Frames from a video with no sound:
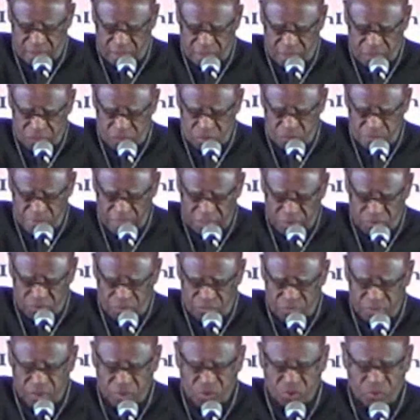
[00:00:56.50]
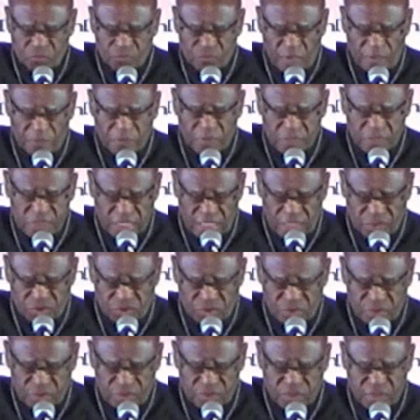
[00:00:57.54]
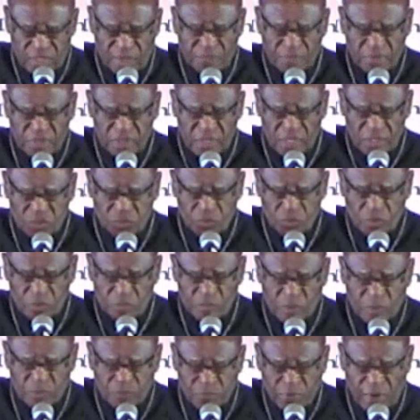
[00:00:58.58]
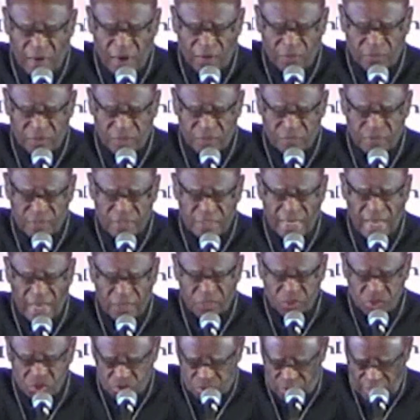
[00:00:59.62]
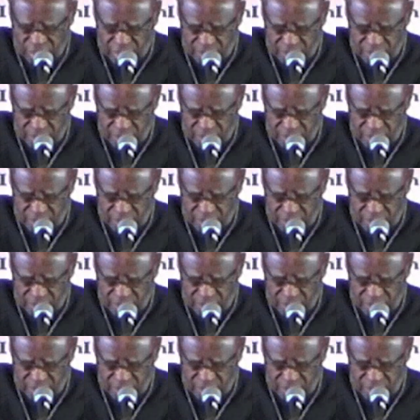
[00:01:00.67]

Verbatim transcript: So make sure that your reputation is something that you can be proud of and not ashamed